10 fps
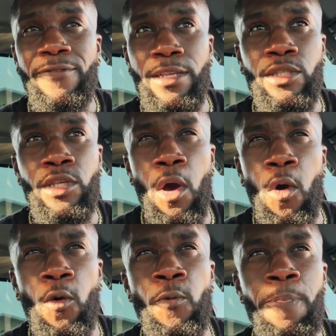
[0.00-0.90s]
it
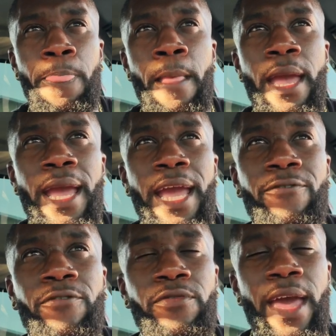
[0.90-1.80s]
so
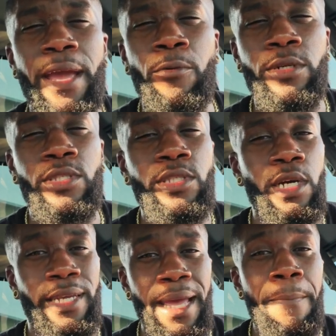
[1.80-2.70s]
if they was to
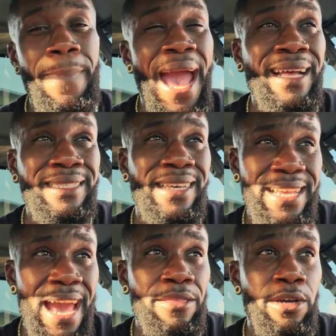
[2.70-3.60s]
get back
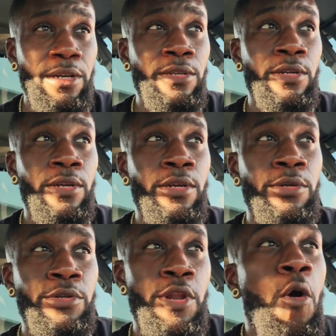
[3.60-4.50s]
together,
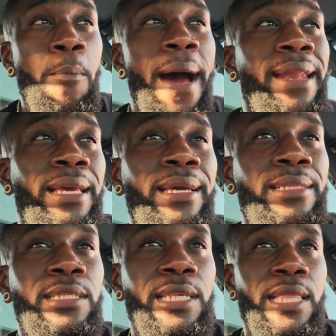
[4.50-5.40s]
nobody can
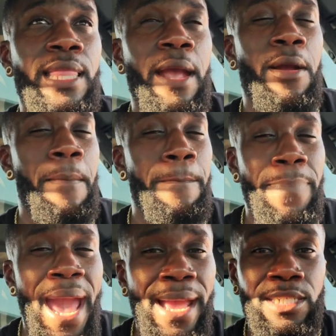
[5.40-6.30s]
sit there and
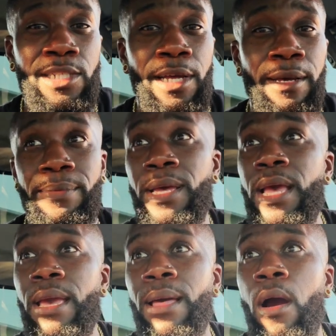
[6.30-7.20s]
bash them.
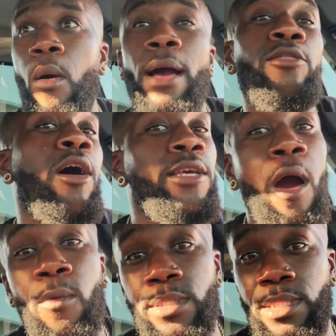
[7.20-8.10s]
Oh, I thought
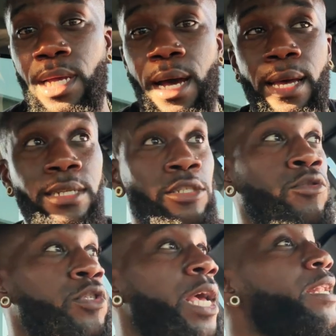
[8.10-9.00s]
y'all was done. You
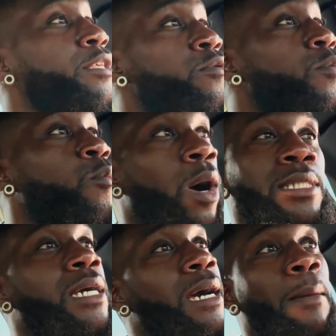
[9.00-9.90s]
said you
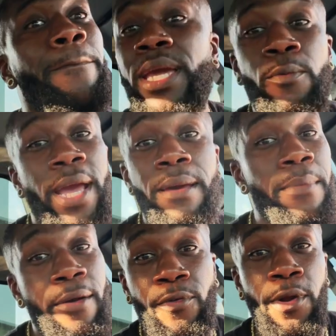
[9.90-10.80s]
wasn't going to be with him
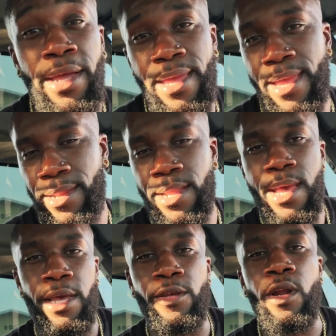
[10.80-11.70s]
ever again.
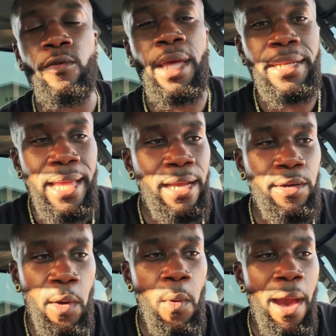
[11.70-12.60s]
You know, they didn't
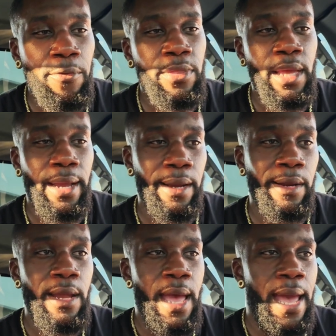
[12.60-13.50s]
go out there
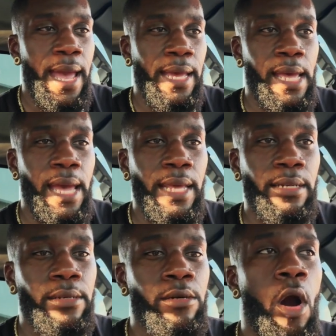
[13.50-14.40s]
and,
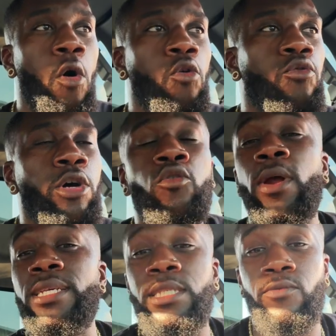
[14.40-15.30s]
and go the
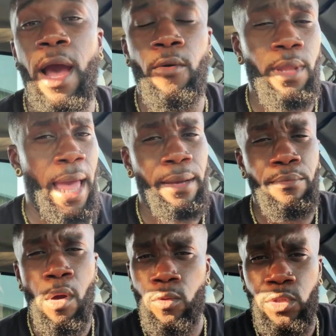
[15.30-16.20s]
crazy route like
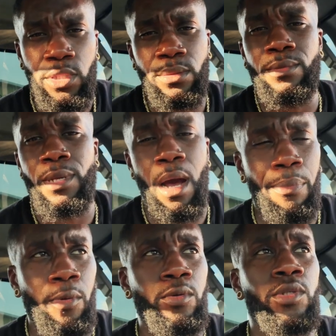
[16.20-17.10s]
most
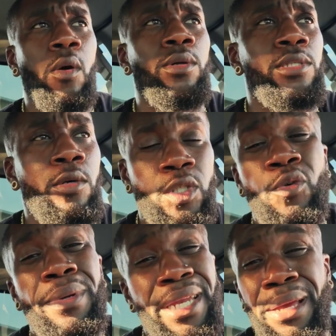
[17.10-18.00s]
couples on social
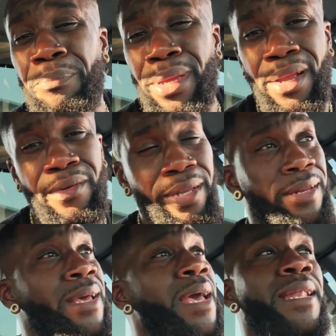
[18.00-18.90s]
media, period.
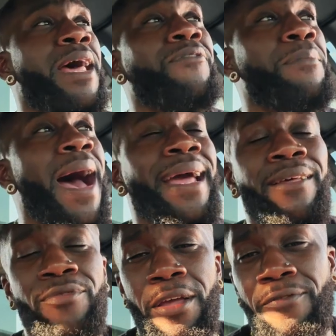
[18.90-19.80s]
Never mind
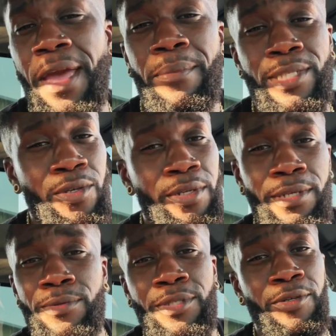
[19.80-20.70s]
if they're famous on
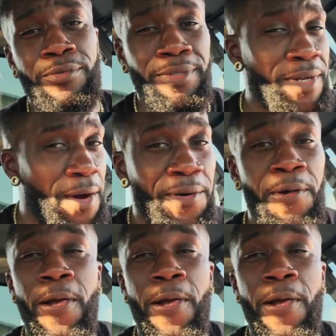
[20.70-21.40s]
YouTube, you know?